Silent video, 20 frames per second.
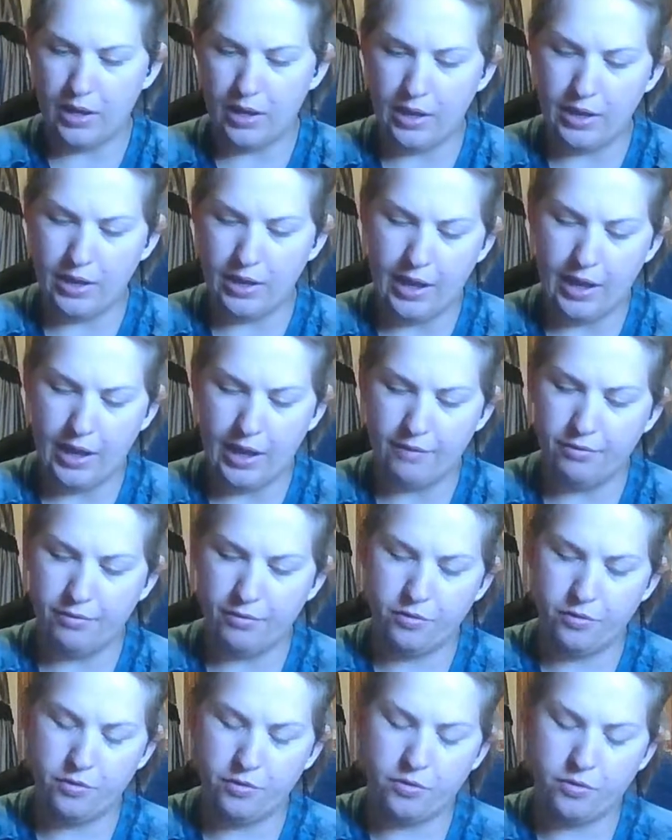I have
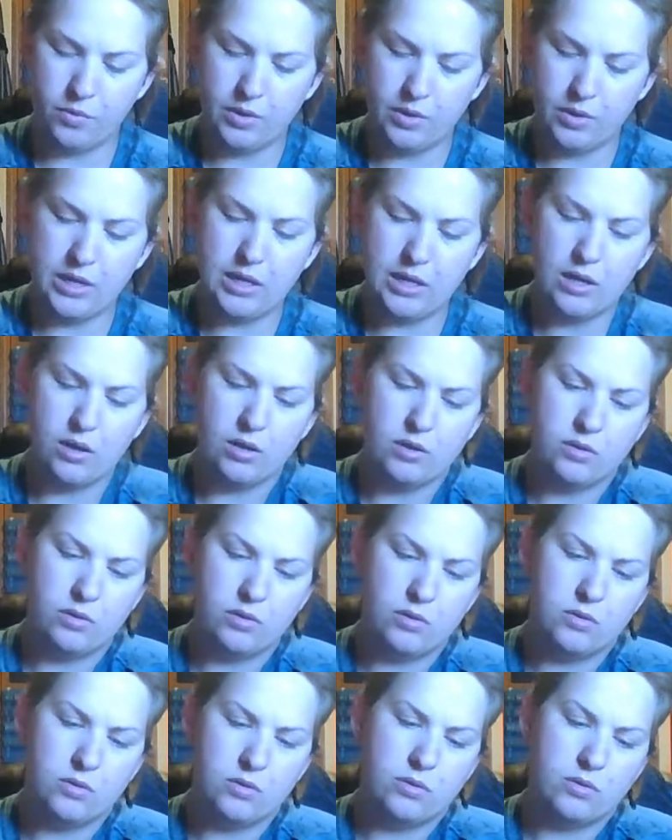3
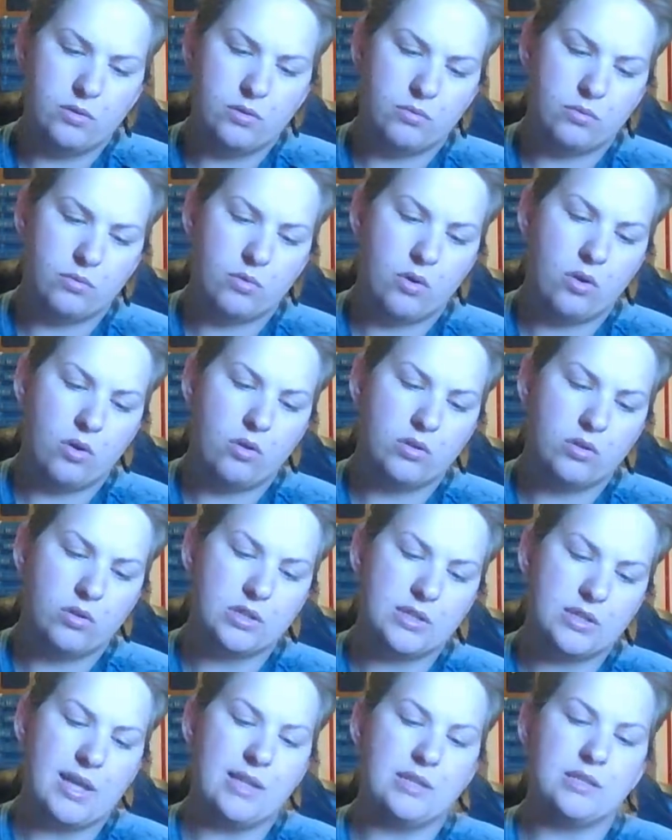roll
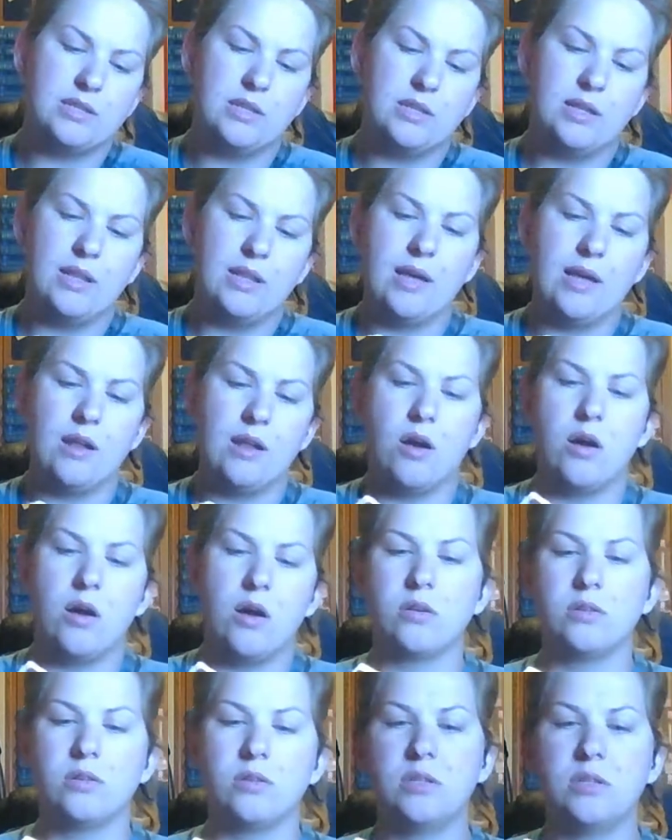sets that
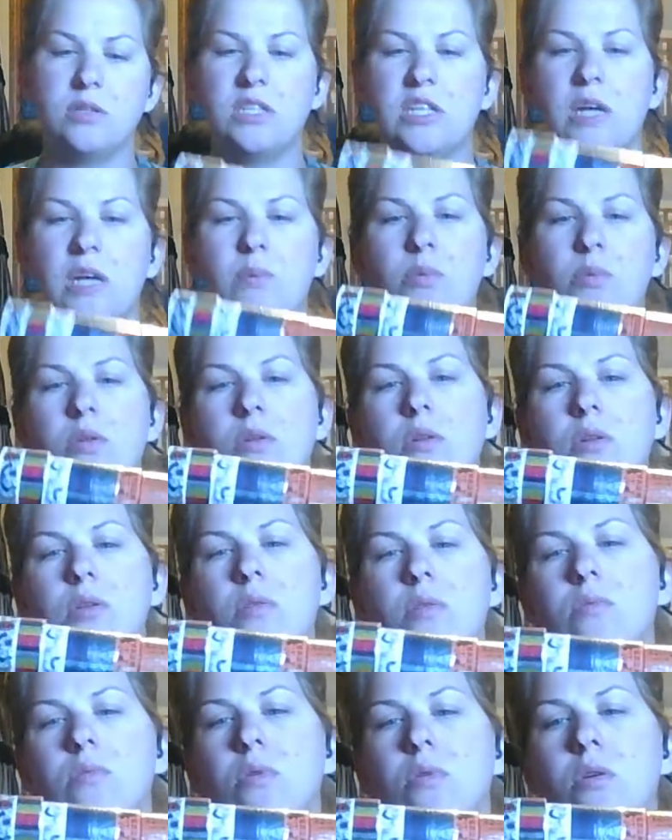are double
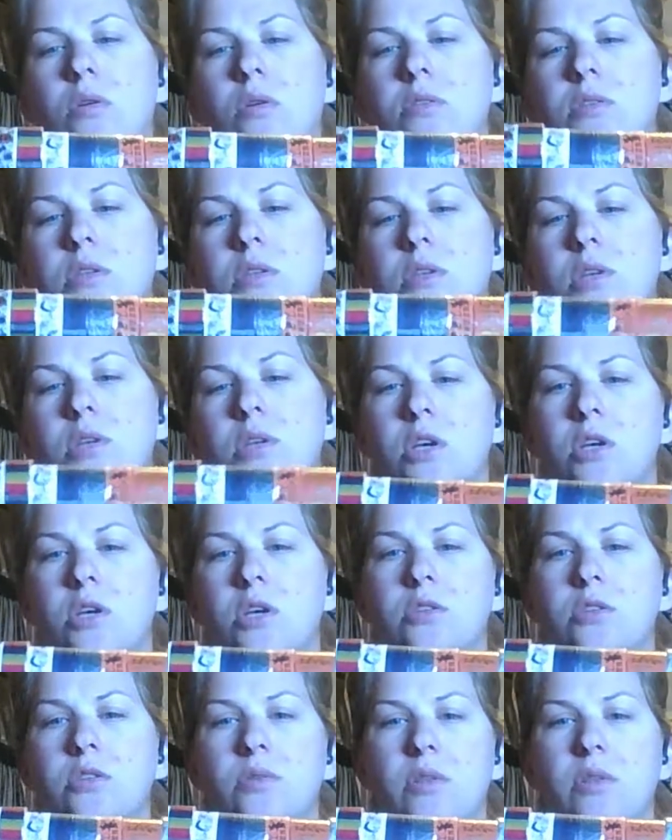rolls.
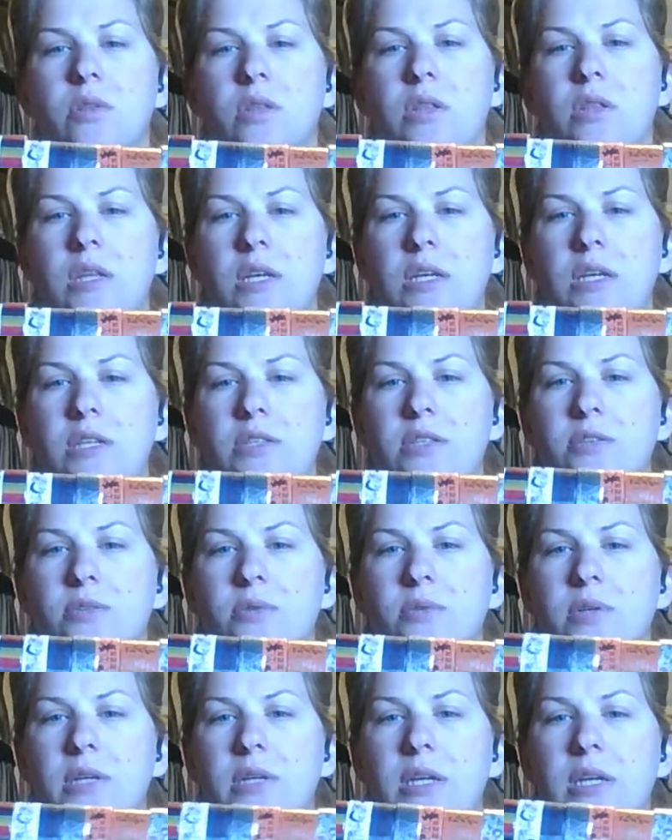So these
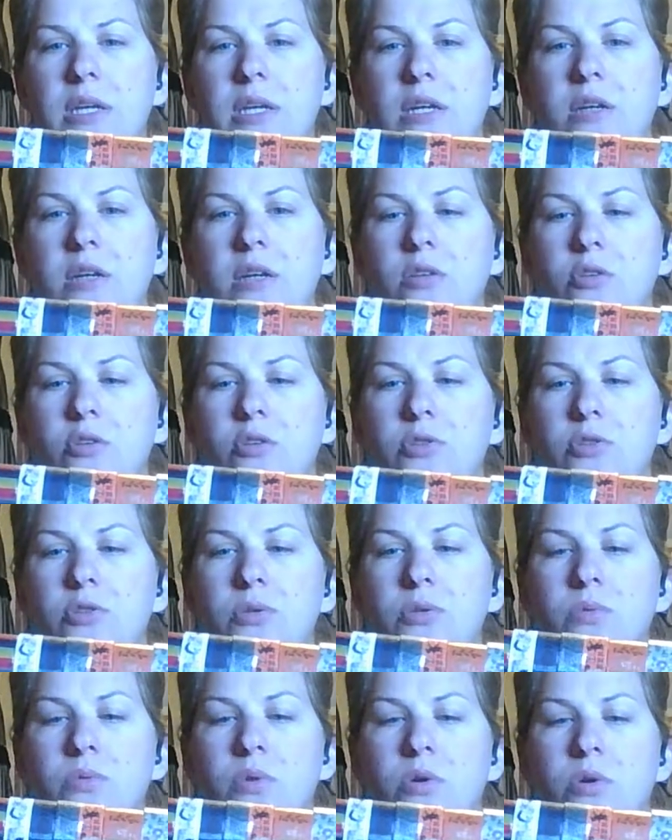3 here, there's
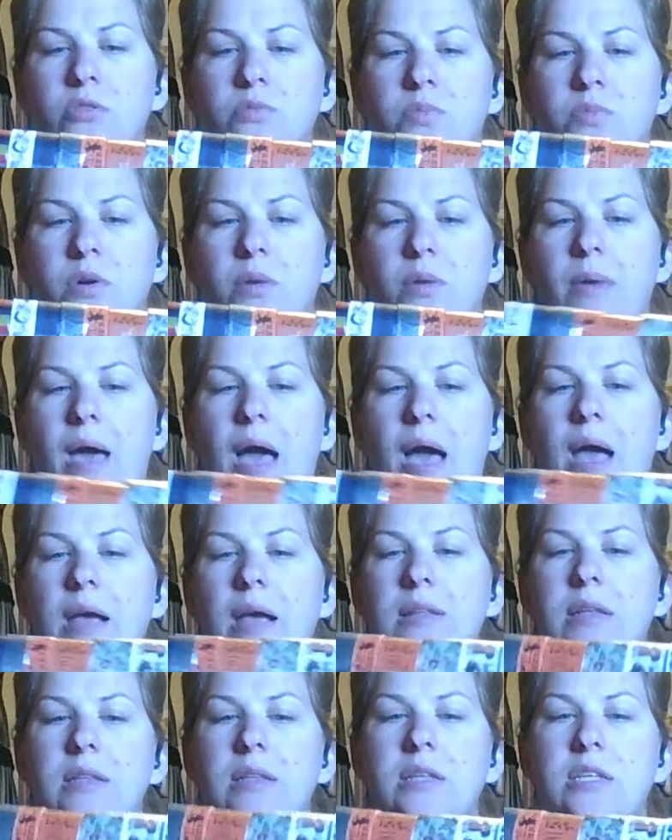2 rolls per
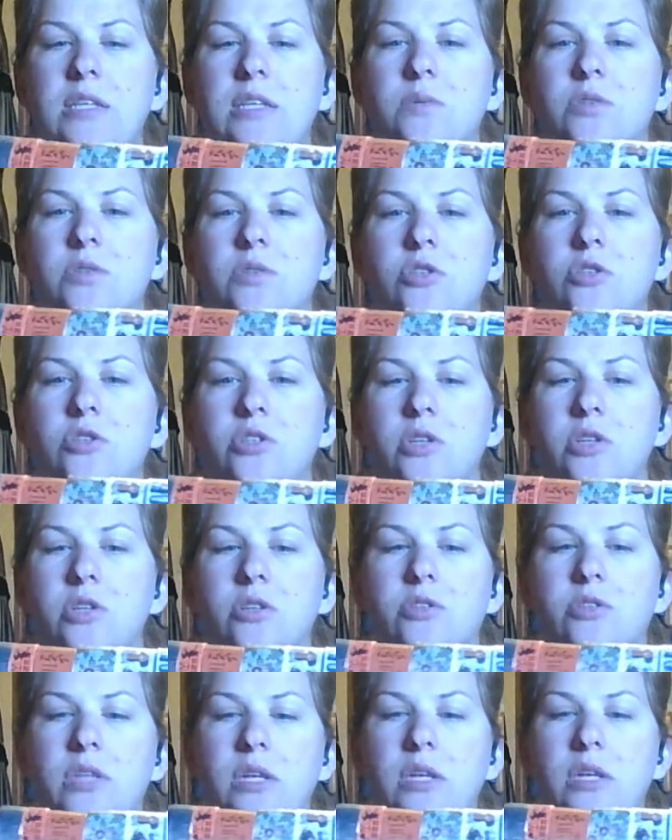pack, and then these ones are just
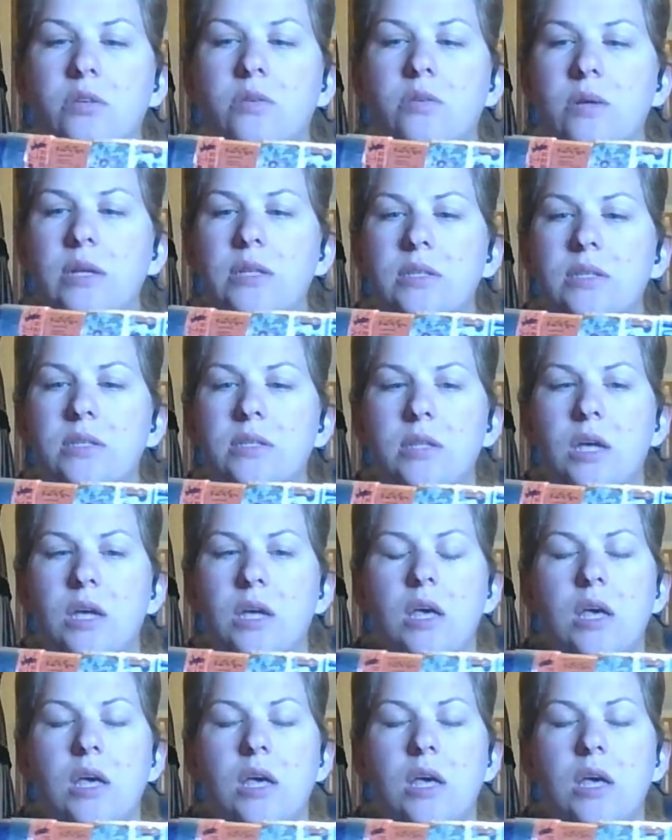their single ones.